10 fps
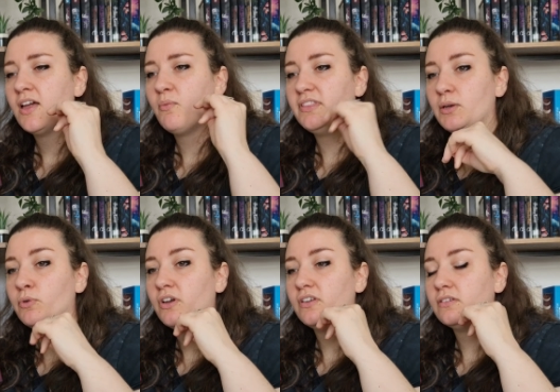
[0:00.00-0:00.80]
when they
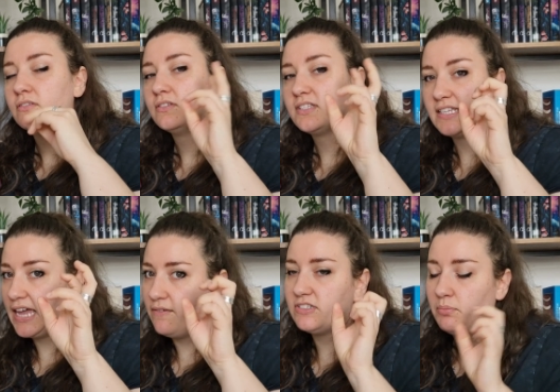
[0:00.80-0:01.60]
were
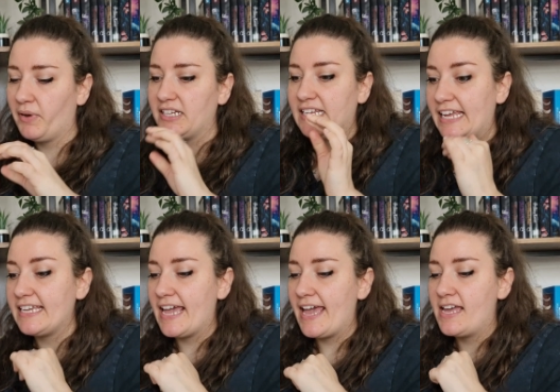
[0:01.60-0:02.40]
saved by
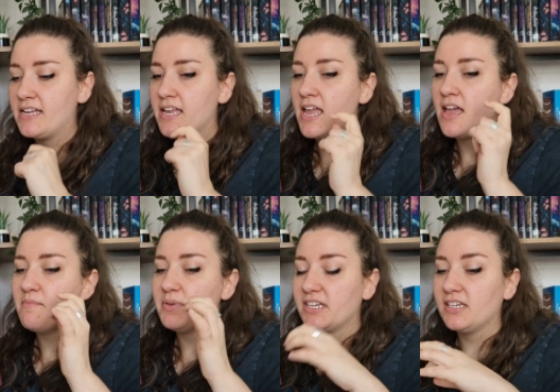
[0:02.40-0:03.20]
Dacre
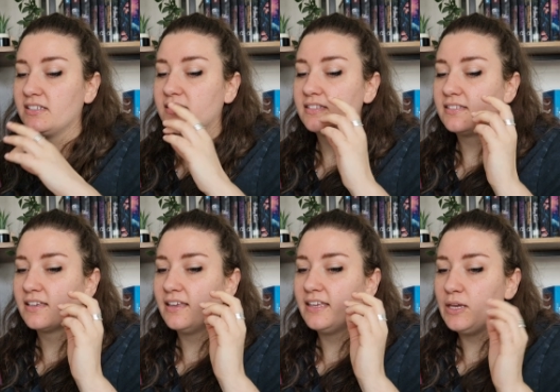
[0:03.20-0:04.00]
because
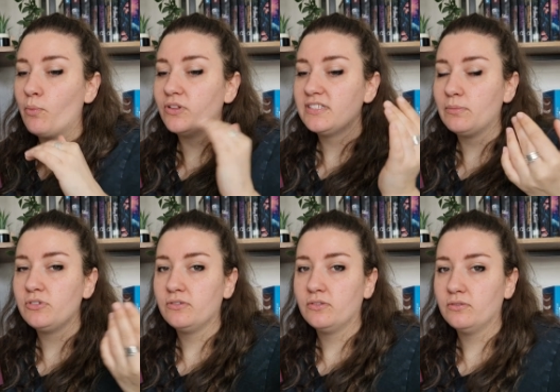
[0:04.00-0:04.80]
he wants them
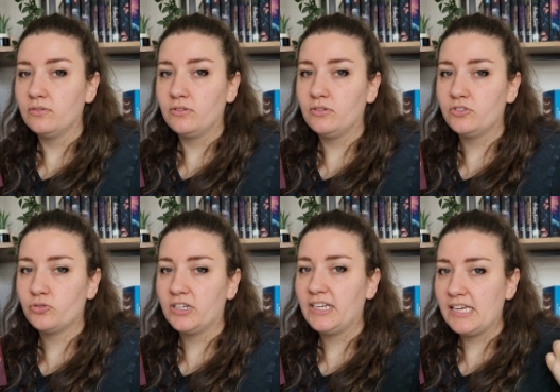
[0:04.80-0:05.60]
to
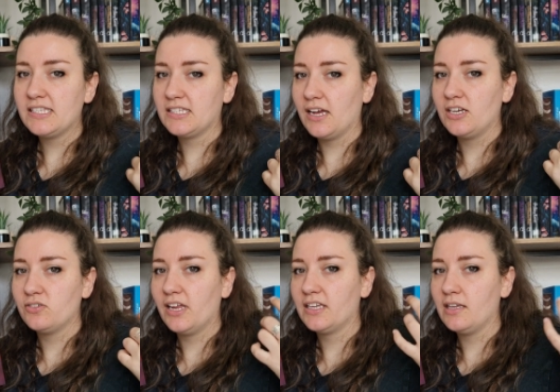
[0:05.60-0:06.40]
join his side
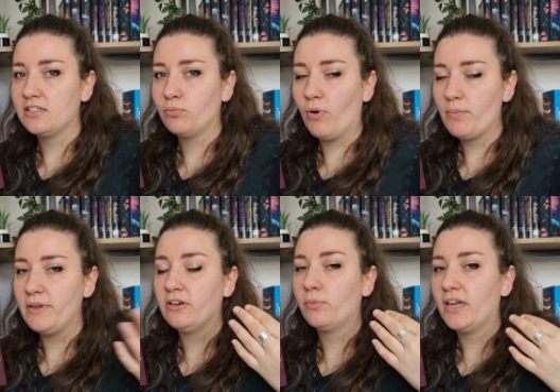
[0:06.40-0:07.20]
so like he's
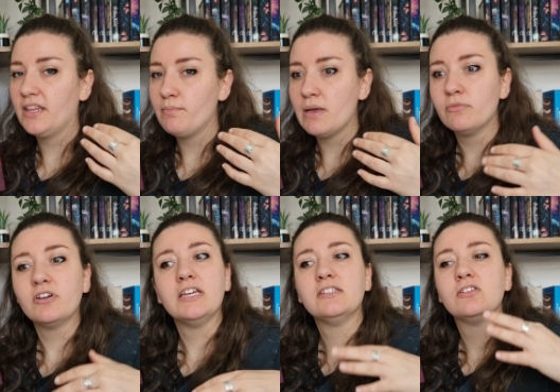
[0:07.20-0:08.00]
wiping away their
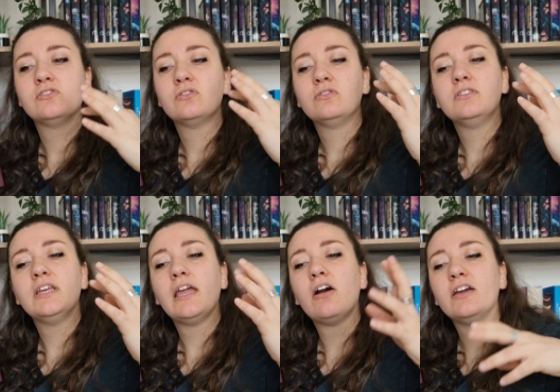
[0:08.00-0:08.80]
memories so
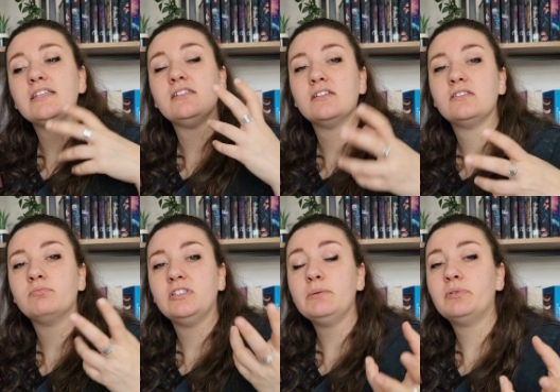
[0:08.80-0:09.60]
they are easier to
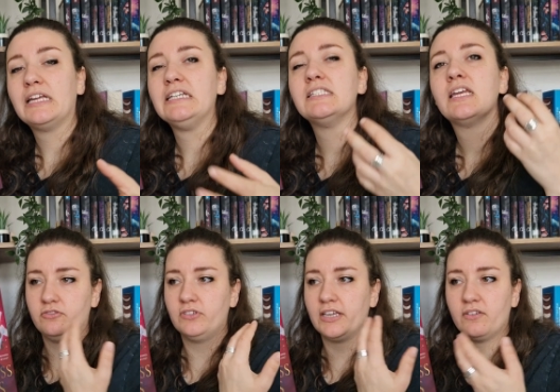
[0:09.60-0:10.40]
manipulate
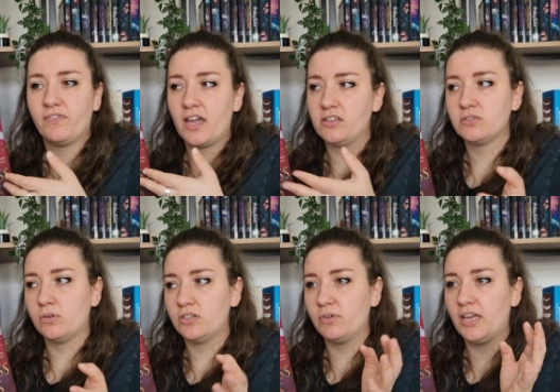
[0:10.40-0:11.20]
do like a firing
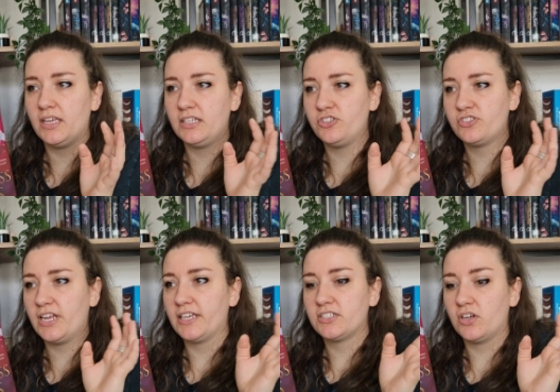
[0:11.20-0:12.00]
squad where they just
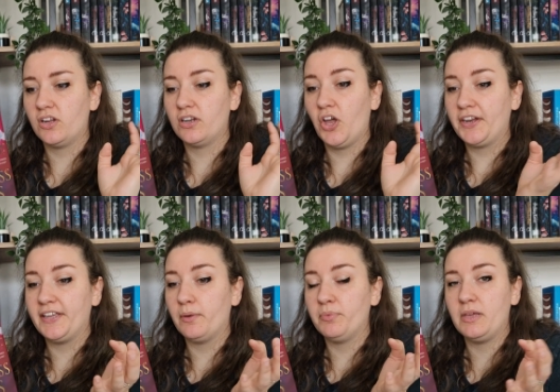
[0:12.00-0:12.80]
like start
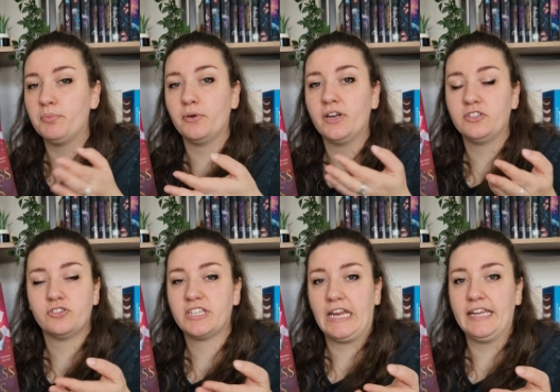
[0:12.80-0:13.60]
lining up people and
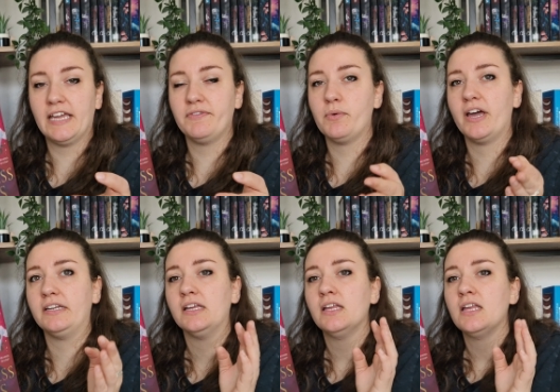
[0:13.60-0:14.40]
just killing
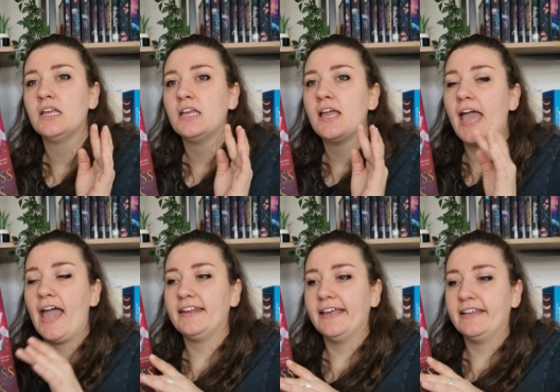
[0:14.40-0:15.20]
everyone
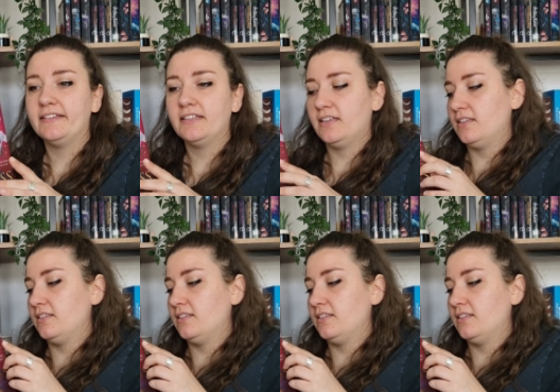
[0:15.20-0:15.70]
and then